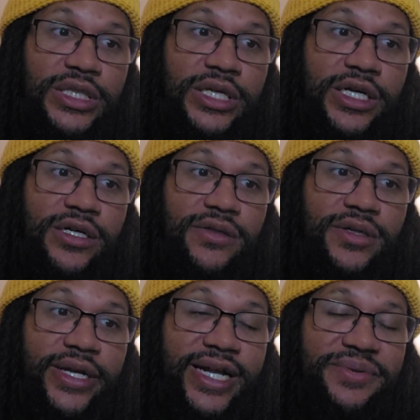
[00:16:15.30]
yeah.
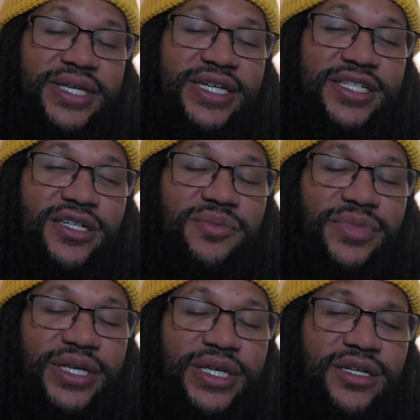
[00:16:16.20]
And I think it's going to
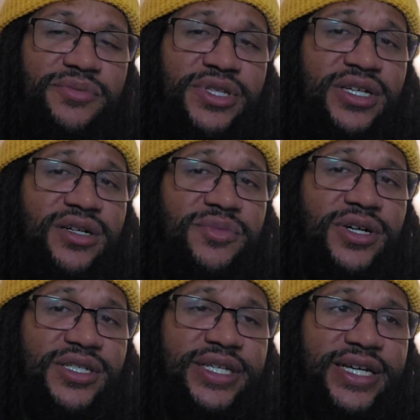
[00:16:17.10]
be the Young
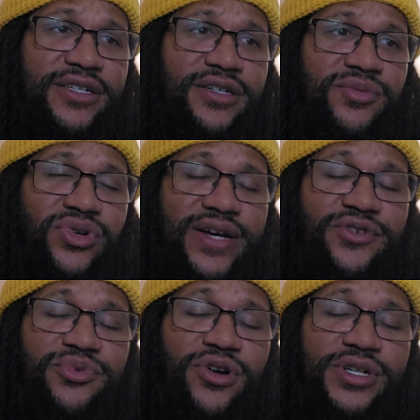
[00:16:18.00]
Bucks taking on
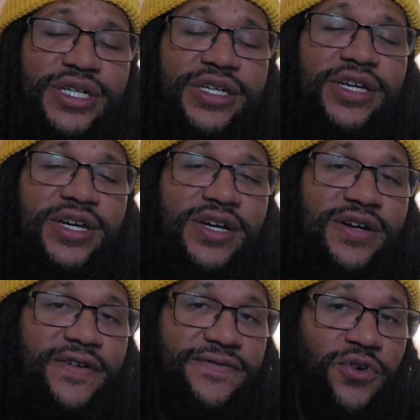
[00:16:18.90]
Private Party
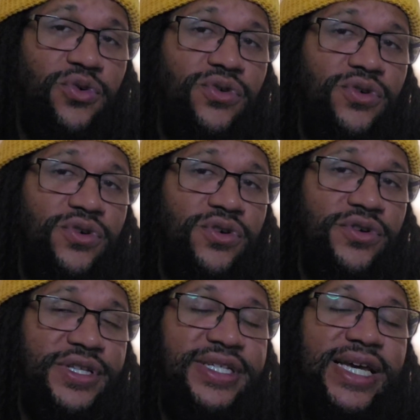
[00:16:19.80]

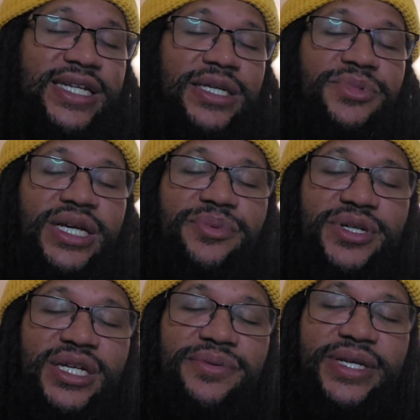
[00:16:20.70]
for the Tag Team
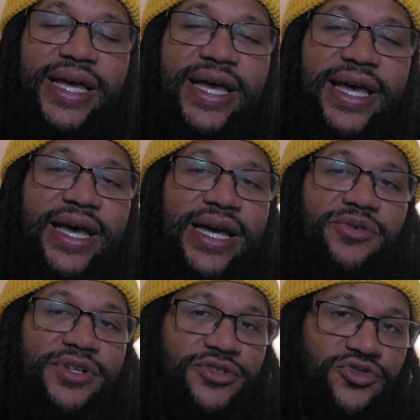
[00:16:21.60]
Championships at
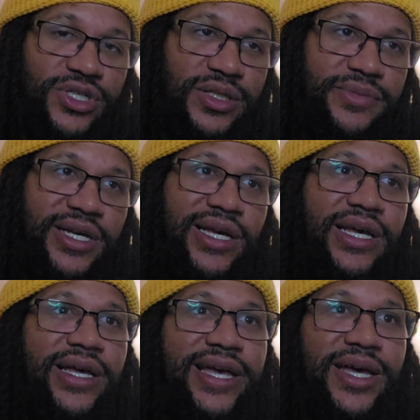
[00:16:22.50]
WrestleDream.
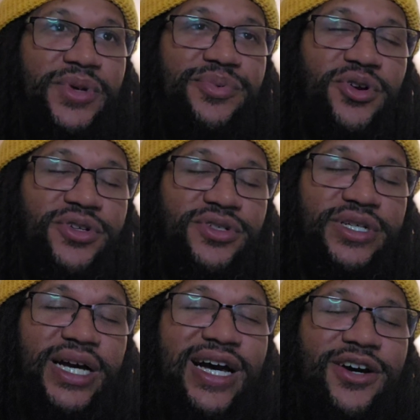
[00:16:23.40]
And me
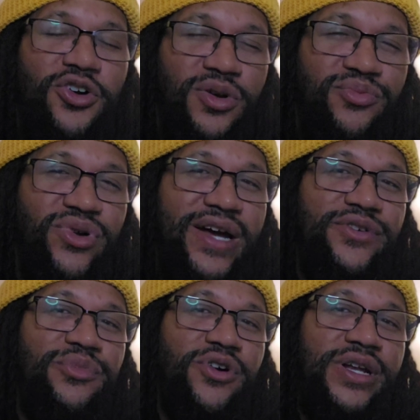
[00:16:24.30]
personally, I hope
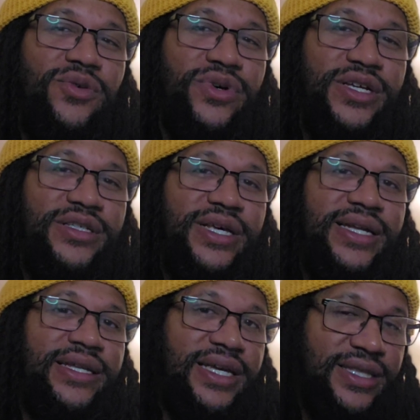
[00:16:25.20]
Private Party wins. They
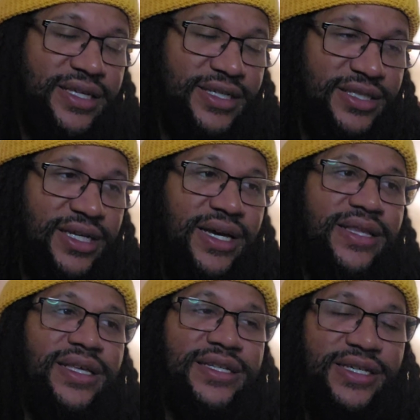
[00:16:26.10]
need this.
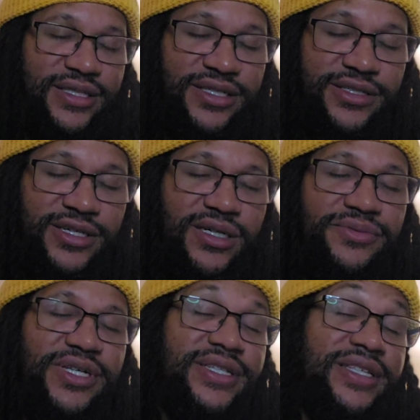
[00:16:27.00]
They need this dub.
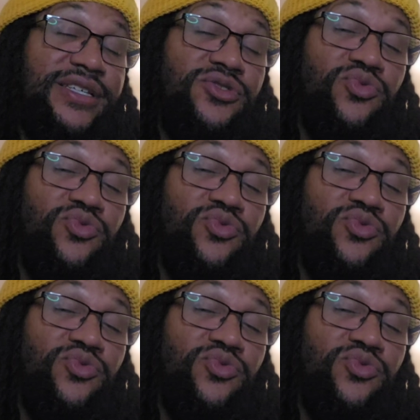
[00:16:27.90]
They need this